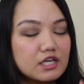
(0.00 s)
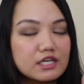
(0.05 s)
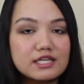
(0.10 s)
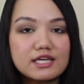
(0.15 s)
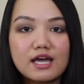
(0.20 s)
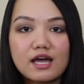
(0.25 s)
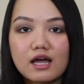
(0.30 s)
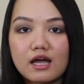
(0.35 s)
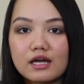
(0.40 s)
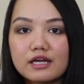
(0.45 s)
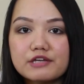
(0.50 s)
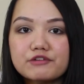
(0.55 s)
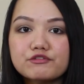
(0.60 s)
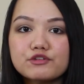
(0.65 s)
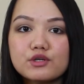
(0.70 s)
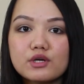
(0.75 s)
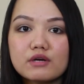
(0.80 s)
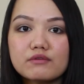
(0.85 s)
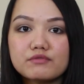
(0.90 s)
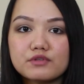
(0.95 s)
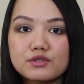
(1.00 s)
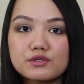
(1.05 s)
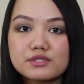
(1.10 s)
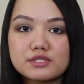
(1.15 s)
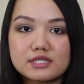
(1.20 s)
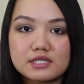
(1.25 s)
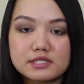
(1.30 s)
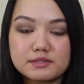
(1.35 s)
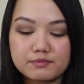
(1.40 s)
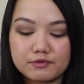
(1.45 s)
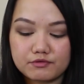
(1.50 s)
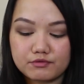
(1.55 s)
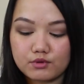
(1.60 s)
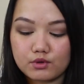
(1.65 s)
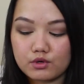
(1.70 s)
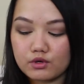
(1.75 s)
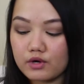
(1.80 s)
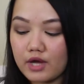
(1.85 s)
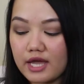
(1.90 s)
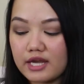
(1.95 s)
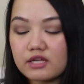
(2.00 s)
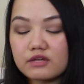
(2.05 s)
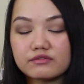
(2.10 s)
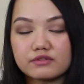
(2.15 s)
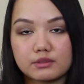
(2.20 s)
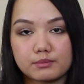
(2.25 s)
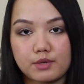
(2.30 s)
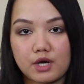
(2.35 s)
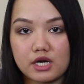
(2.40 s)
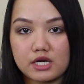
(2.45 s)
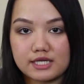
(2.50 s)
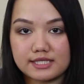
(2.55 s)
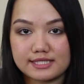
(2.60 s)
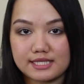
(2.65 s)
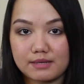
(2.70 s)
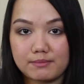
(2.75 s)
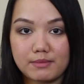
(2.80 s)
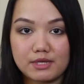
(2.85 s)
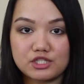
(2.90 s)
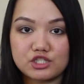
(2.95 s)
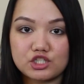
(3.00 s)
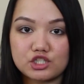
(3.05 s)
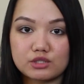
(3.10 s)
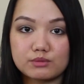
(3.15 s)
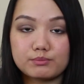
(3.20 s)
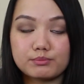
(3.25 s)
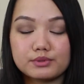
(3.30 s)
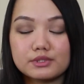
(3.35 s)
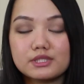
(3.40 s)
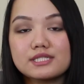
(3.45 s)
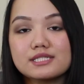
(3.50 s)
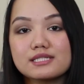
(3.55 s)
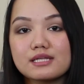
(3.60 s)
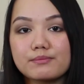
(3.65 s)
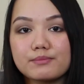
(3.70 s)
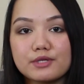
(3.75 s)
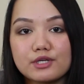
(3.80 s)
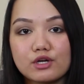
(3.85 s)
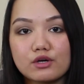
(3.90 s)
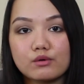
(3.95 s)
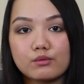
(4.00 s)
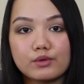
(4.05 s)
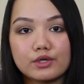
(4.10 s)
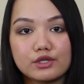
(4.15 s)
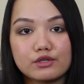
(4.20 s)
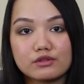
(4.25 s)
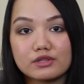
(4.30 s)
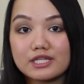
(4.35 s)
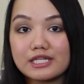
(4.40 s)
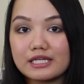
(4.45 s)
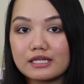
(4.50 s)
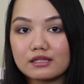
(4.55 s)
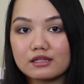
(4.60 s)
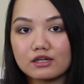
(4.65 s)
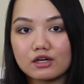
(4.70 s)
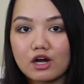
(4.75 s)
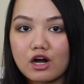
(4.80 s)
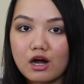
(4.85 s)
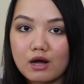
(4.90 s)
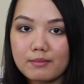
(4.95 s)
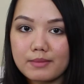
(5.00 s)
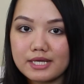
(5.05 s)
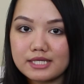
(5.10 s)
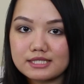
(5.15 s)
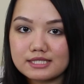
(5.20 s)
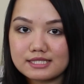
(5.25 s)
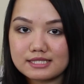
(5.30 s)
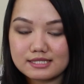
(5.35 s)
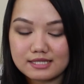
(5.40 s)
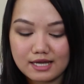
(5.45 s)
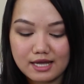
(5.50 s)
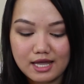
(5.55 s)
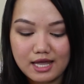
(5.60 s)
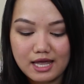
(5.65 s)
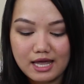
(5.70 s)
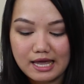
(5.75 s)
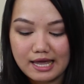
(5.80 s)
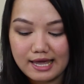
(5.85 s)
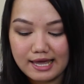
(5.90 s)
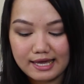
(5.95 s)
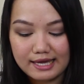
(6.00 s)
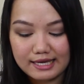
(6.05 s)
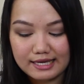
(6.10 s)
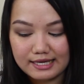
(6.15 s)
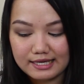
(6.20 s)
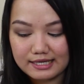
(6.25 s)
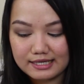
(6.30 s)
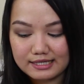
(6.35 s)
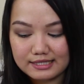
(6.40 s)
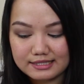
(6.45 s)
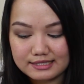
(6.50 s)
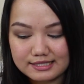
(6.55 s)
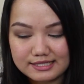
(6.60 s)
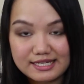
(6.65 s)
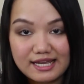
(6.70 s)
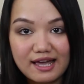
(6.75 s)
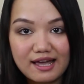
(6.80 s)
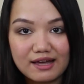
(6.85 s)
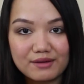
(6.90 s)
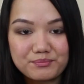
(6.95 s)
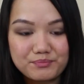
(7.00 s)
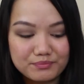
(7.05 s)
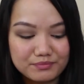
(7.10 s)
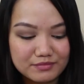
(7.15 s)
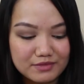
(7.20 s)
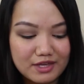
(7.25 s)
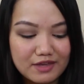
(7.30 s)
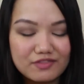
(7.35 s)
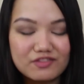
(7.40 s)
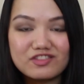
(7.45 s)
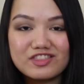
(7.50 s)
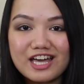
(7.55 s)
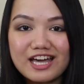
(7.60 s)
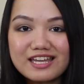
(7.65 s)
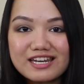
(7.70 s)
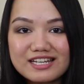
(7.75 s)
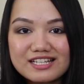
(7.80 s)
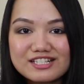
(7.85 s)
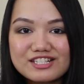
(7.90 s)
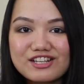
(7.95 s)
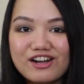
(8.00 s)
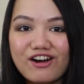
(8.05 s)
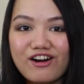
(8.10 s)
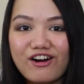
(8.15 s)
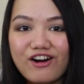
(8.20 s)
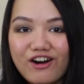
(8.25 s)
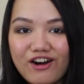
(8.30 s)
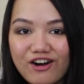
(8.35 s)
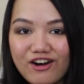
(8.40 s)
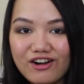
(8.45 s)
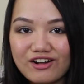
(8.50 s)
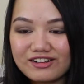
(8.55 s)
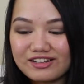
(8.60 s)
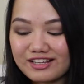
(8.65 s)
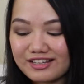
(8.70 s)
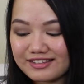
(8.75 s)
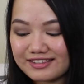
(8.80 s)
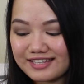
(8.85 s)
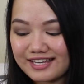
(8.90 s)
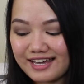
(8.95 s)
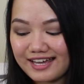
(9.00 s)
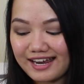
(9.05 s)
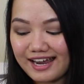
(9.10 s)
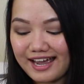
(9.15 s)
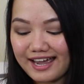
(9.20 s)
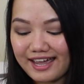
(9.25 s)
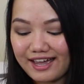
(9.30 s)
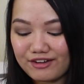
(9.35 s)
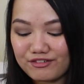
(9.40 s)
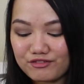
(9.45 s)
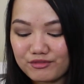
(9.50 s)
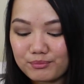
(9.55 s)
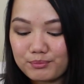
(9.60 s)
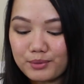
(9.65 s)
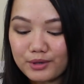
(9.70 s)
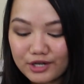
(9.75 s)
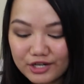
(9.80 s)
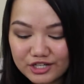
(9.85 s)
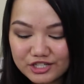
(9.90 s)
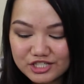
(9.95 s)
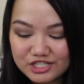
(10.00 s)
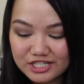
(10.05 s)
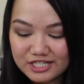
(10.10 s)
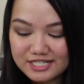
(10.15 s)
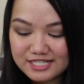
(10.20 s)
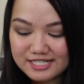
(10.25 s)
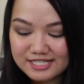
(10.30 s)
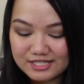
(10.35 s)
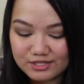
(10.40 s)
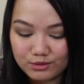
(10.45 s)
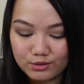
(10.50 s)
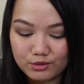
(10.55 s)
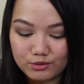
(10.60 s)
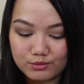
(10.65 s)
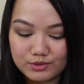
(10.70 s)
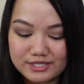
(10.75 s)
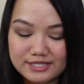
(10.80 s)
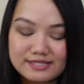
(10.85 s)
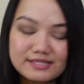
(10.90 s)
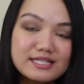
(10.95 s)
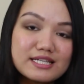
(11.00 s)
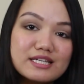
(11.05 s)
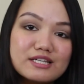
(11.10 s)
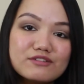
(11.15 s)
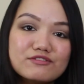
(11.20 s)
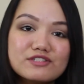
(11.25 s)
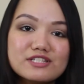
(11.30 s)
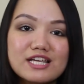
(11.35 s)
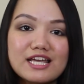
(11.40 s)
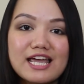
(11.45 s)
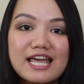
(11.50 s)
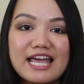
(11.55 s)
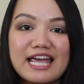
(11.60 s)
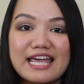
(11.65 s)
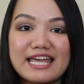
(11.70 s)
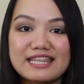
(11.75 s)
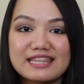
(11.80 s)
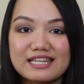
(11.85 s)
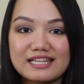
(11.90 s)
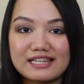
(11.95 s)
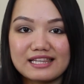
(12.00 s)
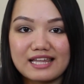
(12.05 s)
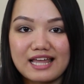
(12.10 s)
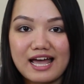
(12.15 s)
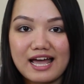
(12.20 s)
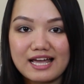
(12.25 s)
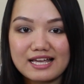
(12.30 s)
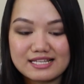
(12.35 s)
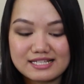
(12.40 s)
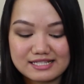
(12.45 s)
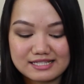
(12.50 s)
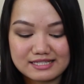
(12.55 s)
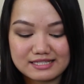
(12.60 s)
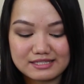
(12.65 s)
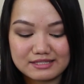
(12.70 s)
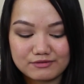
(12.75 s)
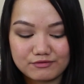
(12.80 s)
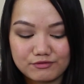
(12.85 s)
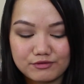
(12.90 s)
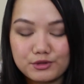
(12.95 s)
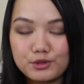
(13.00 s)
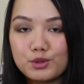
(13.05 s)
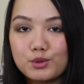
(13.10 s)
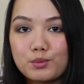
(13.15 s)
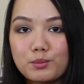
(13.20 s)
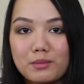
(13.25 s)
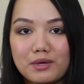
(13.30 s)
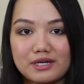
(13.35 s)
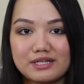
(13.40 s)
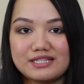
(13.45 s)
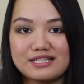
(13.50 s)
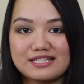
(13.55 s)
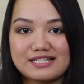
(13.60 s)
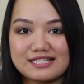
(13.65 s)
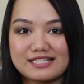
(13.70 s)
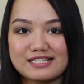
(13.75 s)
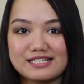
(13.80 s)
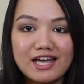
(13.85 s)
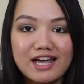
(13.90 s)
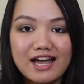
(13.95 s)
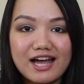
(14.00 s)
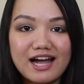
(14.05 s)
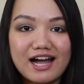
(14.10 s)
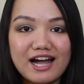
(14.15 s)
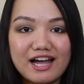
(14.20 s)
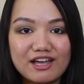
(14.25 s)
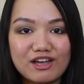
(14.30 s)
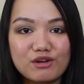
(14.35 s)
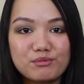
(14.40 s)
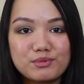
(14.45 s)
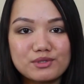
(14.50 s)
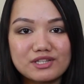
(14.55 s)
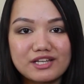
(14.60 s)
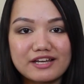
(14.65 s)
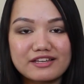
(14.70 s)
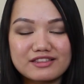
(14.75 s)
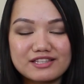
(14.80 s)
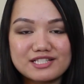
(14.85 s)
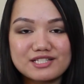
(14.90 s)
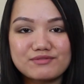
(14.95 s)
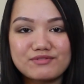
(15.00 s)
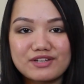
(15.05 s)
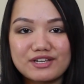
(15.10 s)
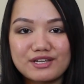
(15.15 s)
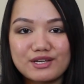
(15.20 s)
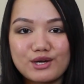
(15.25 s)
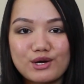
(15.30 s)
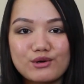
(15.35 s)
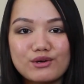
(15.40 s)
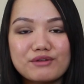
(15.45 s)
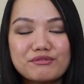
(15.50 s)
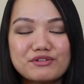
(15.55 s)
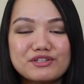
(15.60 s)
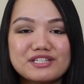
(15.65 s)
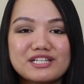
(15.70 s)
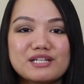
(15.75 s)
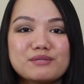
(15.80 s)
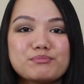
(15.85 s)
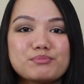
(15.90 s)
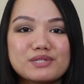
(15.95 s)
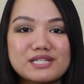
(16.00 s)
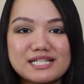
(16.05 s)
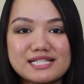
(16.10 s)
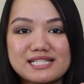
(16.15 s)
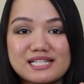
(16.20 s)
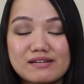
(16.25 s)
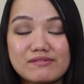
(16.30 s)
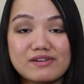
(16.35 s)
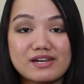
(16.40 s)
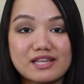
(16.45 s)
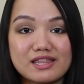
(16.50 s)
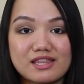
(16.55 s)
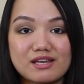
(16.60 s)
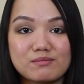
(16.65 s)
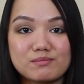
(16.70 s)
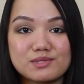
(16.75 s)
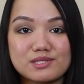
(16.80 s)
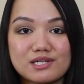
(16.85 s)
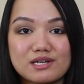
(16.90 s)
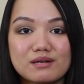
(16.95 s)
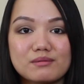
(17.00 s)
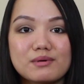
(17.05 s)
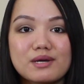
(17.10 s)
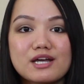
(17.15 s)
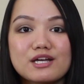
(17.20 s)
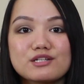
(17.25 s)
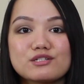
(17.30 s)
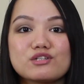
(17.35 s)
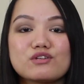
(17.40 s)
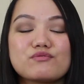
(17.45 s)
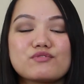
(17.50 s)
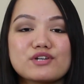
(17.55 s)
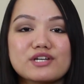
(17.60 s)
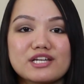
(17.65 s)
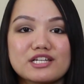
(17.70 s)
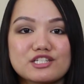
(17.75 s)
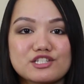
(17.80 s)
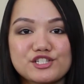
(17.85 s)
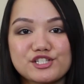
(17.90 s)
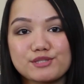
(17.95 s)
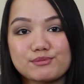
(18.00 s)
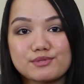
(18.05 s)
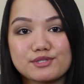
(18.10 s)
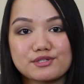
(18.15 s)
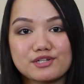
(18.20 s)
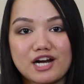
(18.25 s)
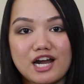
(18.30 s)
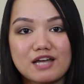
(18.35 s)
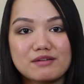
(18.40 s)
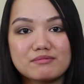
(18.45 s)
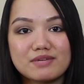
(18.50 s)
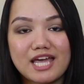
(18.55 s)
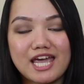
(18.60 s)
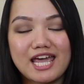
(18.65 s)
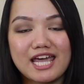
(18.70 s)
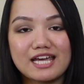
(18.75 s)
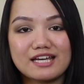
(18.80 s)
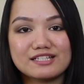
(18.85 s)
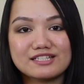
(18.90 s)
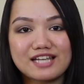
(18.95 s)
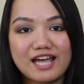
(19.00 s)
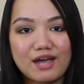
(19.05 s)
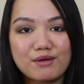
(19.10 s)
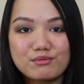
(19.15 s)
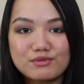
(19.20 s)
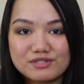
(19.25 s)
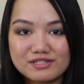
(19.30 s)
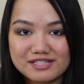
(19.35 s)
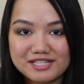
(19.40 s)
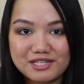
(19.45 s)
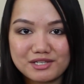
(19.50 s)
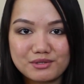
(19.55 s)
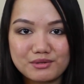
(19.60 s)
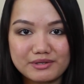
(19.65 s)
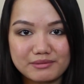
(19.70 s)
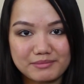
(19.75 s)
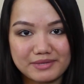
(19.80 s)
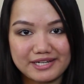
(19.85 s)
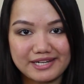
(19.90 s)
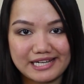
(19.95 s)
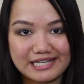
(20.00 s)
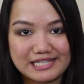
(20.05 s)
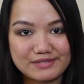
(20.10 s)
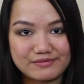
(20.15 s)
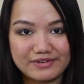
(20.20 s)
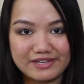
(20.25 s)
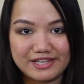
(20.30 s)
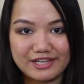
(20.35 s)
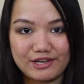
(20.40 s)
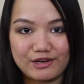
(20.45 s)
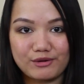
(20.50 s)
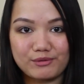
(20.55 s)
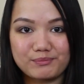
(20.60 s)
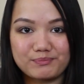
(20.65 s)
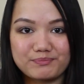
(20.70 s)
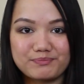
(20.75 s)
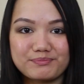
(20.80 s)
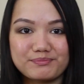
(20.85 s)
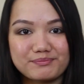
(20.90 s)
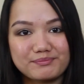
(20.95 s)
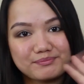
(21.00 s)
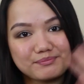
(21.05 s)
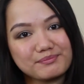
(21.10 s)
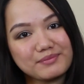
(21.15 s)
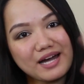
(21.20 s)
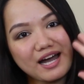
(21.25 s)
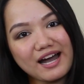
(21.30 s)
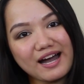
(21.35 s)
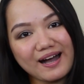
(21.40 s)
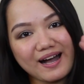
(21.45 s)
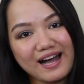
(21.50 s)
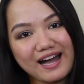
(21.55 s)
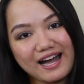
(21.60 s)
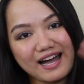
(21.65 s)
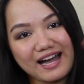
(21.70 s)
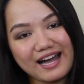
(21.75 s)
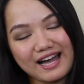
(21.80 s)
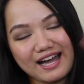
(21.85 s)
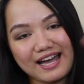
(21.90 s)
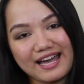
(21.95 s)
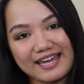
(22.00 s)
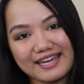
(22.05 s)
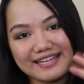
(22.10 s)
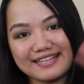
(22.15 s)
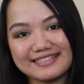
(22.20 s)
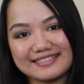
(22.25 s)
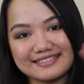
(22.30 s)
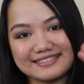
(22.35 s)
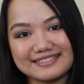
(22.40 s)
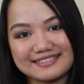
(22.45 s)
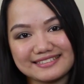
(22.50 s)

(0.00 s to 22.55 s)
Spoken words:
Yeah, if you have used this before or any of the products I mentioned, please let me know what you think in the comments. And yeah, that is all that I have purchased or received in the last few months. I hope you liked this video. If you did, please give it a thumbs up. Don't forget to subscribe, and I will see you in my next video. Bye!